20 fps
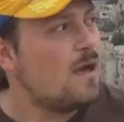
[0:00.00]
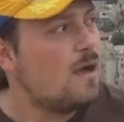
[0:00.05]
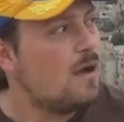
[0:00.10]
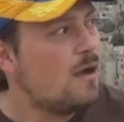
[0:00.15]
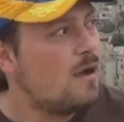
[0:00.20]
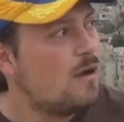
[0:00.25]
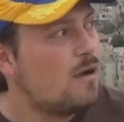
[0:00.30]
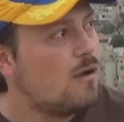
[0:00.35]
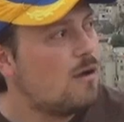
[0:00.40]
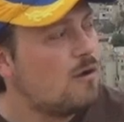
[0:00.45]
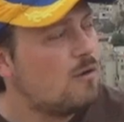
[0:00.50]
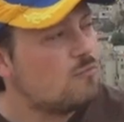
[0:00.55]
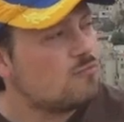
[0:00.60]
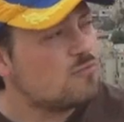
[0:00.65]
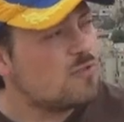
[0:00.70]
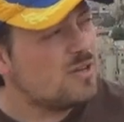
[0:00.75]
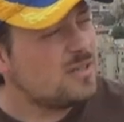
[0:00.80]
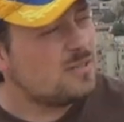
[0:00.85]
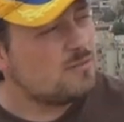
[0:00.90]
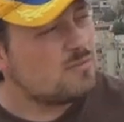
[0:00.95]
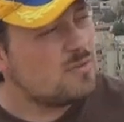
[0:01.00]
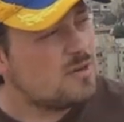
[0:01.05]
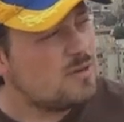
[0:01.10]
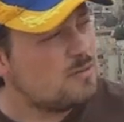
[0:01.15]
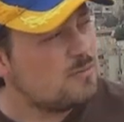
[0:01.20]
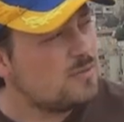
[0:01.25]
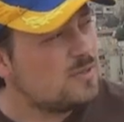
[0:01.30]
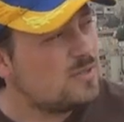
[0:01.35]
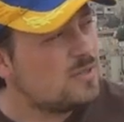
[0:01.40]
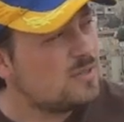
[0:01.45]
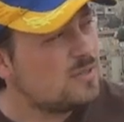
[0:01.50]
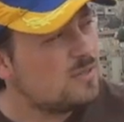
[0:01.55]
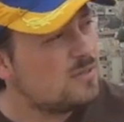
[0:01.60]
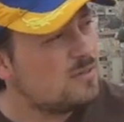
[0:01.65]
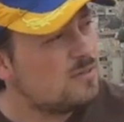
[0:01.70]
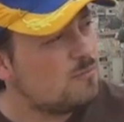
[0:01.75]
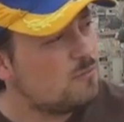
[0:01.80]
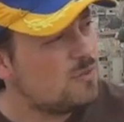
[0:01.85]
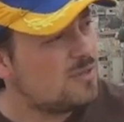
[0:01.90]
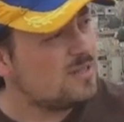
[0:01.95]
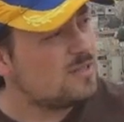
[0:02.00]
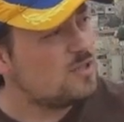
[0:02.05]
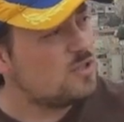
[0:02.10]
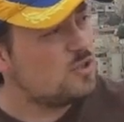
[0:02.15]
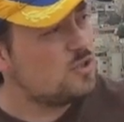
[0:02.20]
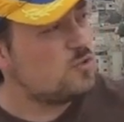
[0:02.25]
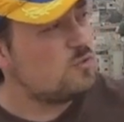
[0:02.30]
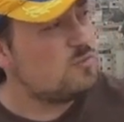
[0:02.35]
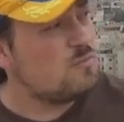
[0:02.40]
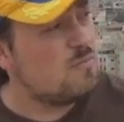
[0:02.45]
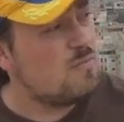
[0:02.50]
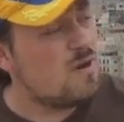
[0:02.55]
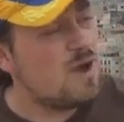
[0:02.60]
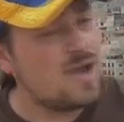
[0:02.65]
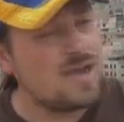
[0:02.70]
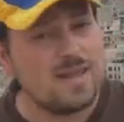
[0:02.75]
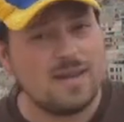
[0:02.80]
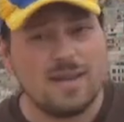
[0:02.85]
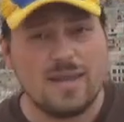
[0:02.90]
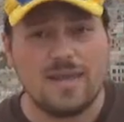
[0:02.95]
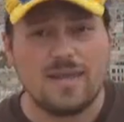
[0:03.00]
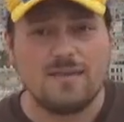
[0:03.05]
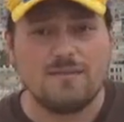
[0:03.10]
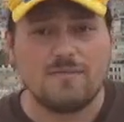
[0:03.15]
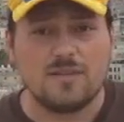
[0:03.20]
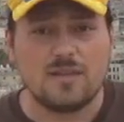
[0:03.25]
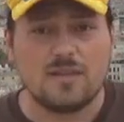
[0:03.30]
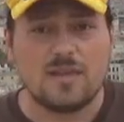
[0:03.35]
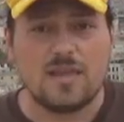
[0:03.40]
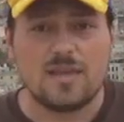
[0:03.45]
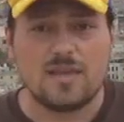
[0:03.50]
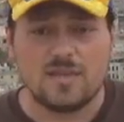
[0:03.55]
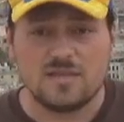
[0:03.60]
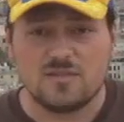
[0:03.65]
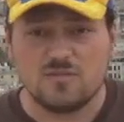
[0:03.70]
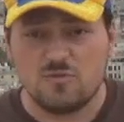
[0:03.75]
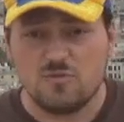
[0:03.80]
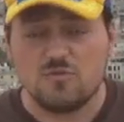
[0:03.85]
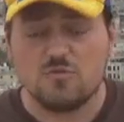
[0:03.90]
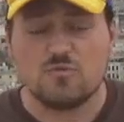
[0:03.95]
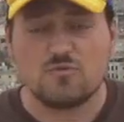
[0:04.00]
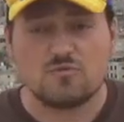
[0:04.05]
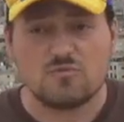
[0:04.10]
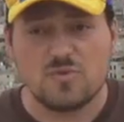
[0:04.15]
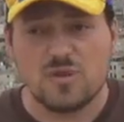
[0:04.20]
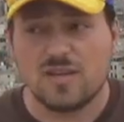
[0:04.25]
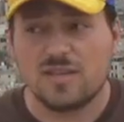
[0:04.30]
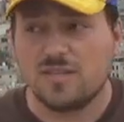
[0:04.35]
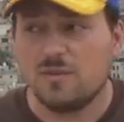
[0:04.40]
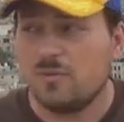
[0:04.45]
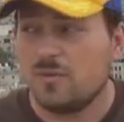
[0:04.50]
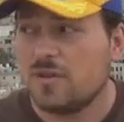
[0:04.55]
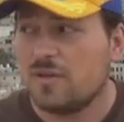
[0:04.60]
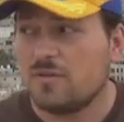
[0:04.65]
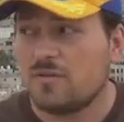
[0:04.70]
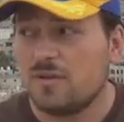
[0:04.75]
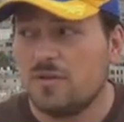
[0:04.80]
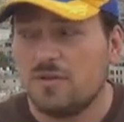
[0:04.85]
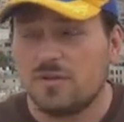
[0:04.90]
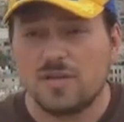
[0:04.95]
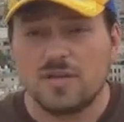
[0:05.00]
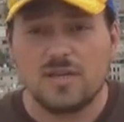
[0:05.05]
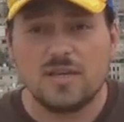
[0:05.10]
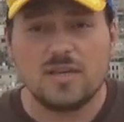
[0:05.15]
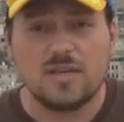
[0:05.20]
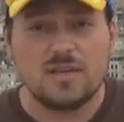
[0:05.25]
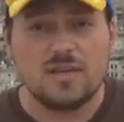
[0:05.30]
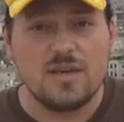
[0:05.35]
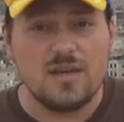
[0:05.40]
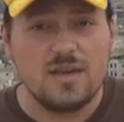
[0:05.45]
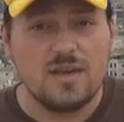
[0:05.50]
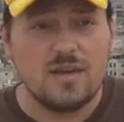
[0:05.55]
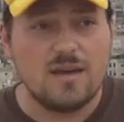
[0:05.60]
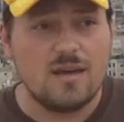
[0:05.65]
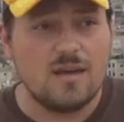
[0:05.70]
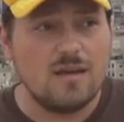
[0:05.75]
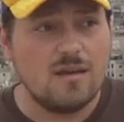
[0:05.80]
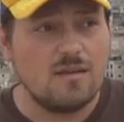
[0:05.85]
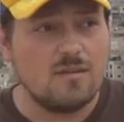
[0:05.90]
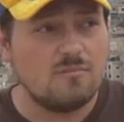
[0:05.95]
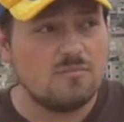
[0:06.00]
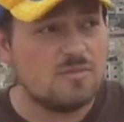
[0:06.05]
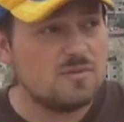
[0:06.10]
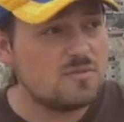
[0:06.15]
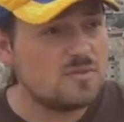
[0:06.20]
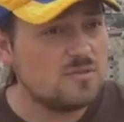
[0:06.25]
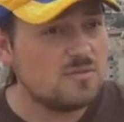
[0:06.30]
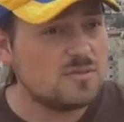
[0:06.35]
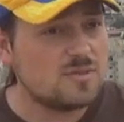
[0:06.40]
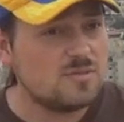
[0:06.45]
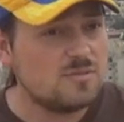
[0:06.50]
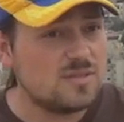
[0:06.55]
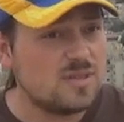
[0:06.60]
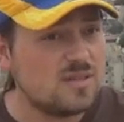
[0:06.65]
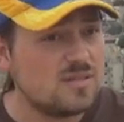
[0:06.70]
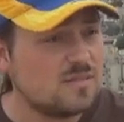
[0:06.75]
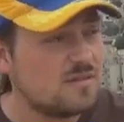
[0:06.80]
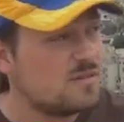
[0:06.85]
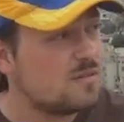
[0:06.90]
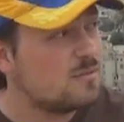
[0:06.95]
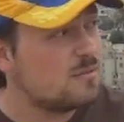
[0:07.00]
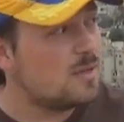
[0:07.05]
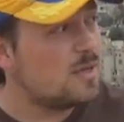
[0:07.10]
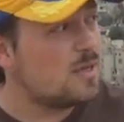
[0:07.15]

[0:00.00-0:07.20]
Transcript: uh, right around, well, to my left and I guess to your right, the way you're looking, uh, there is also another